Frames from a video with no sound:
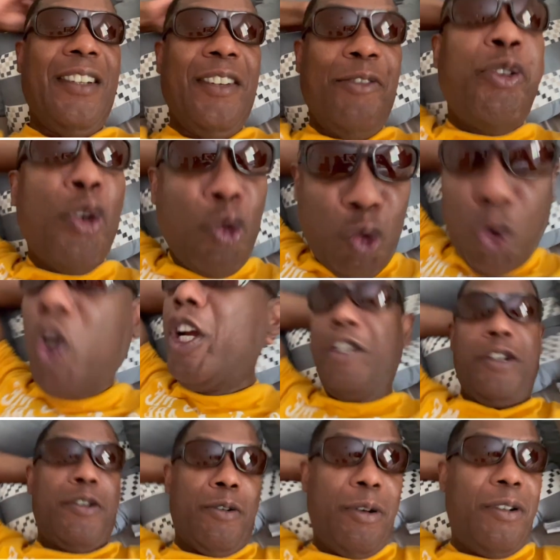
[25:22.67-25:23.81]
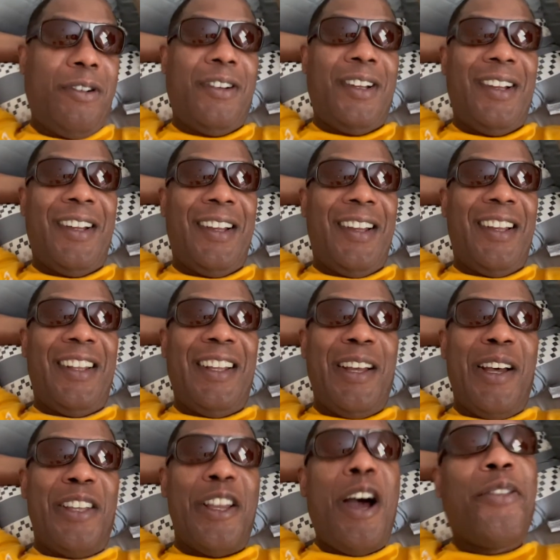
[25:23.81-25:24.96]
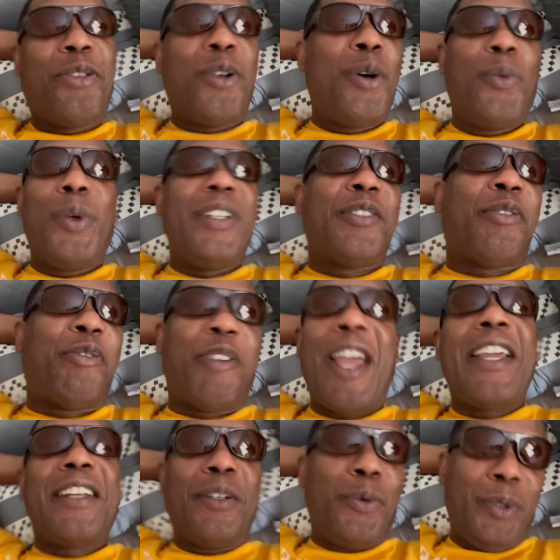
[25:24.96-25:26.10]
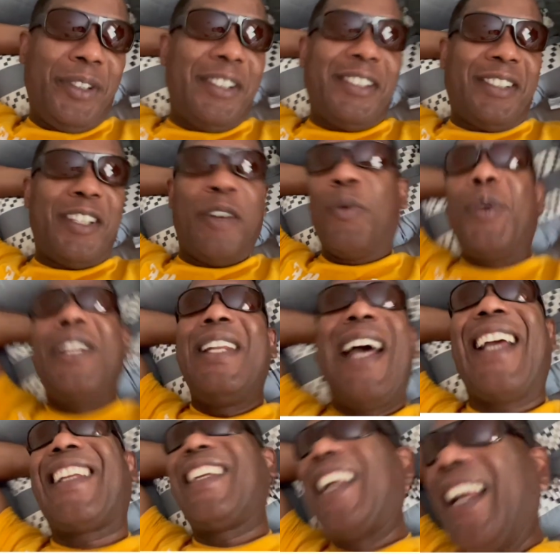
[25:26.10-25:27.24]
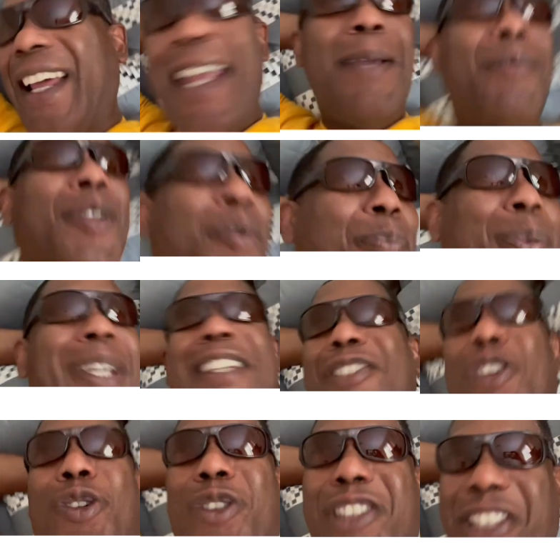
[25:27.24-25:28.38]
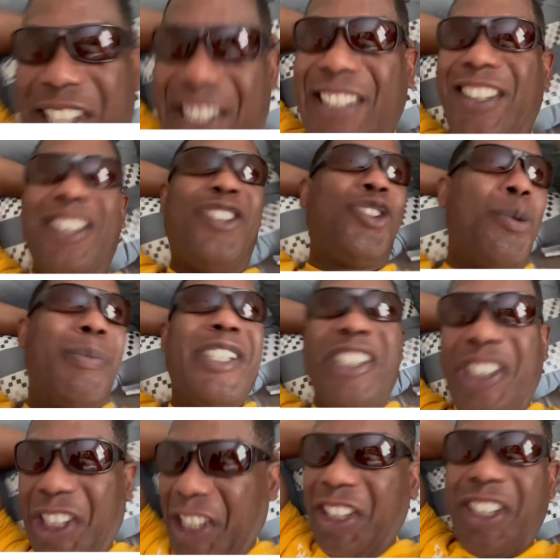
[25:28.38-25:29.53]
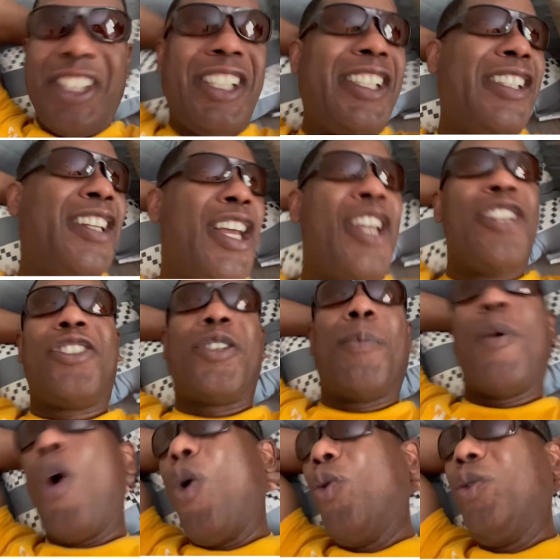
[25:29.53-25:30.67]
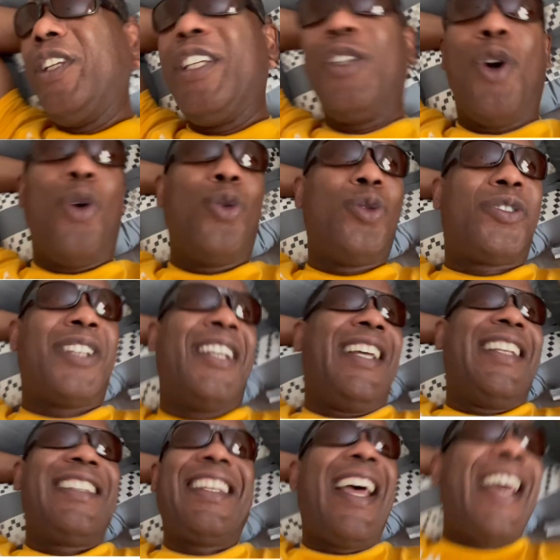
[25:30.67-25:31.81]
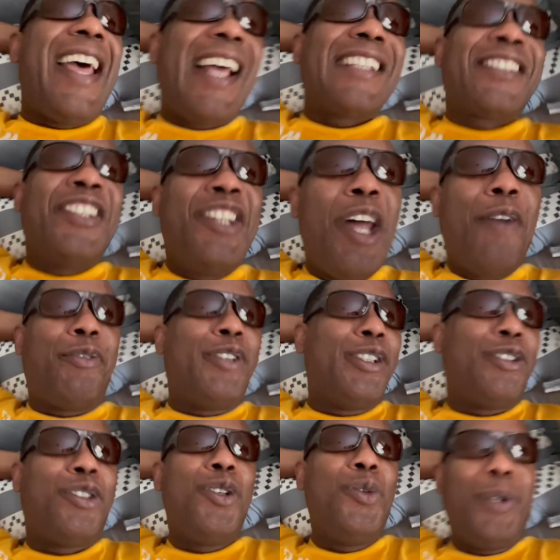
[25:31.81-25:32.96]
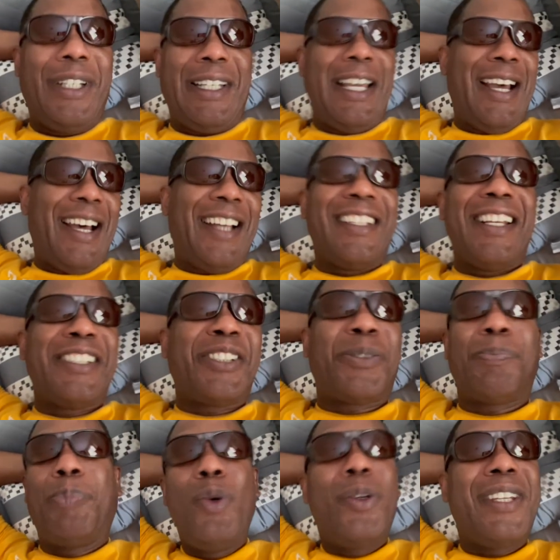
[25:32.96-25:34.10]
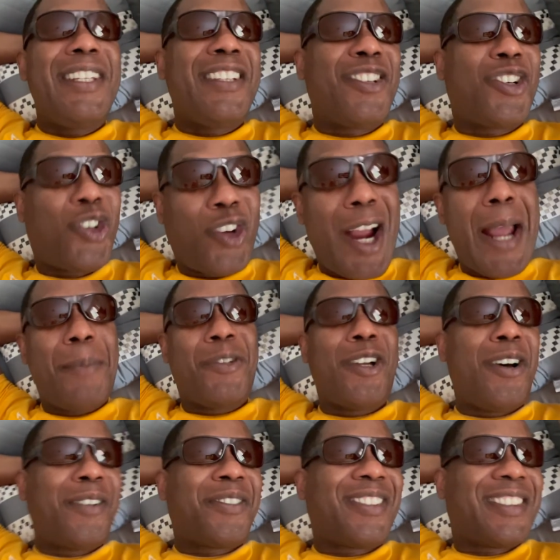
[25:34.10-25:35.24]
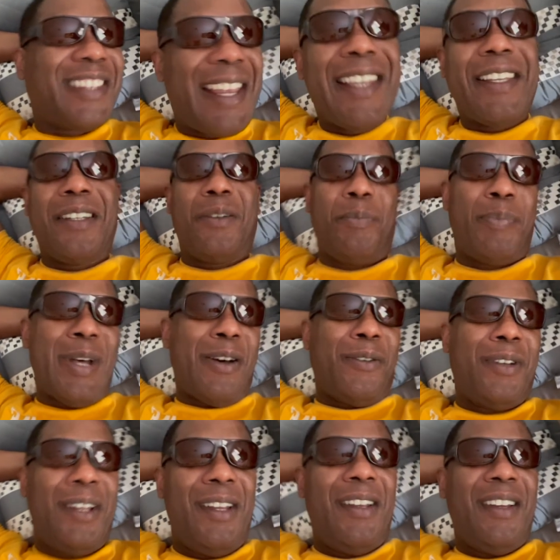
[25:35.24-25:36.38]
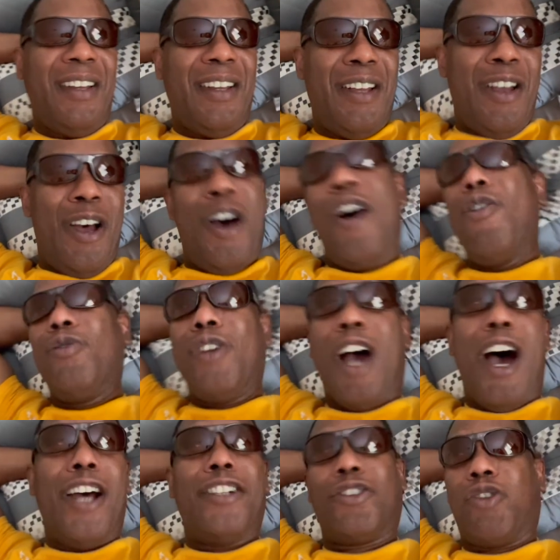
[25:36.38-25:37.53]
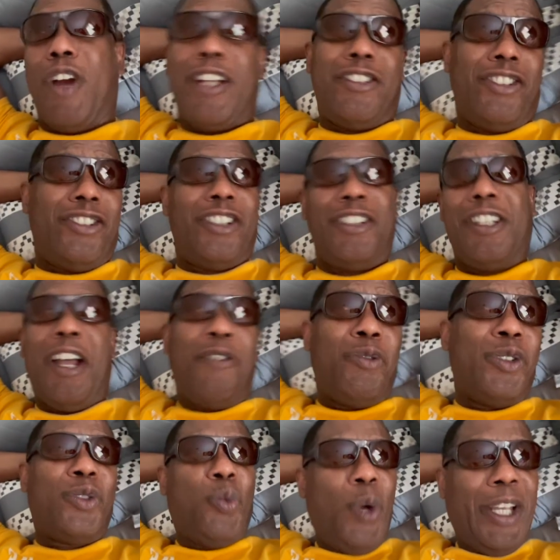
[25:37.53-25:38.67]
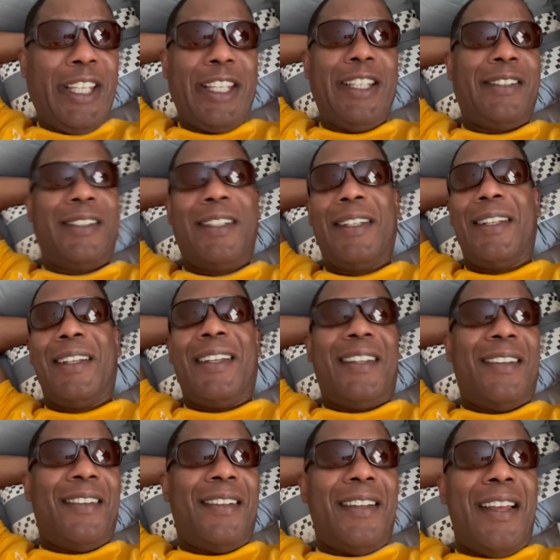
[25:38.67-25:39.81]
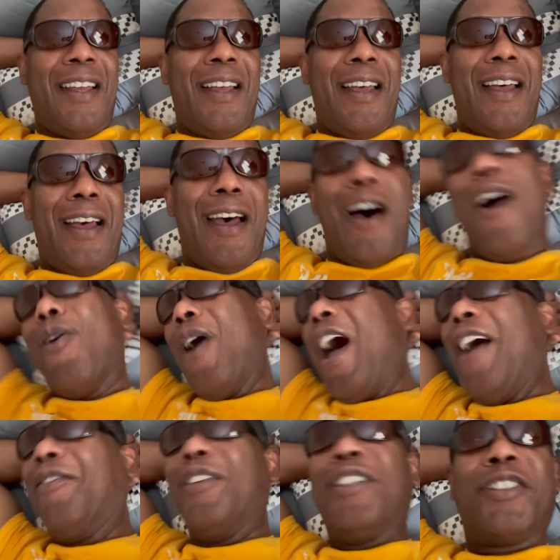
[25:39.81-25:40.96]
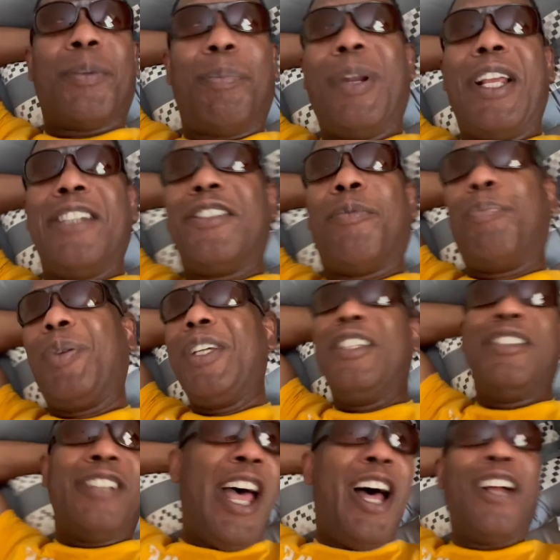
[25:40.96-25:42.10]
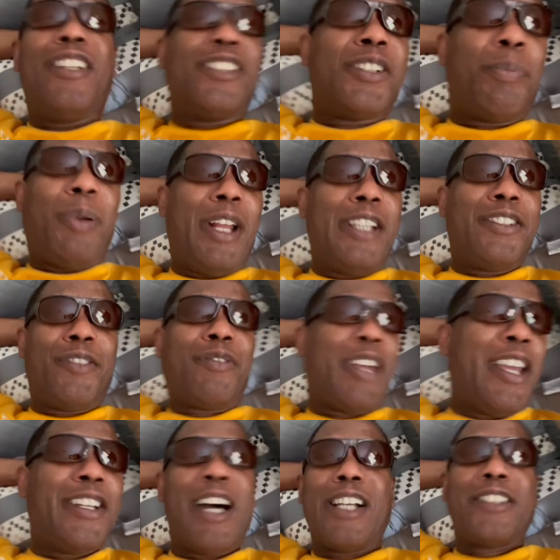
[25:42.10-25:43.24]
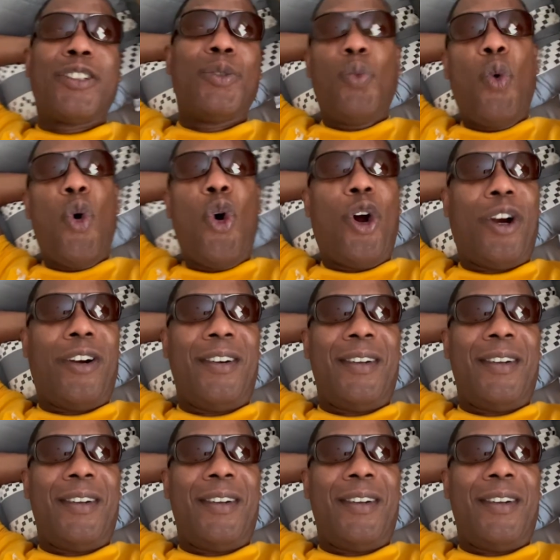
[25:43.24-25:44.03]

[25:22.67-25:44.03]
For real. Y'all thought we was faking it with this stuff. We not claim to be your Jesus, your magician, some Holy Ghost. That has nothing to do with God. That's spooky crap y'all thinking about. Oh, God is righteous, the devil is wicked. Oh, heaven is a place of peace. Hell is a place of chaos and war.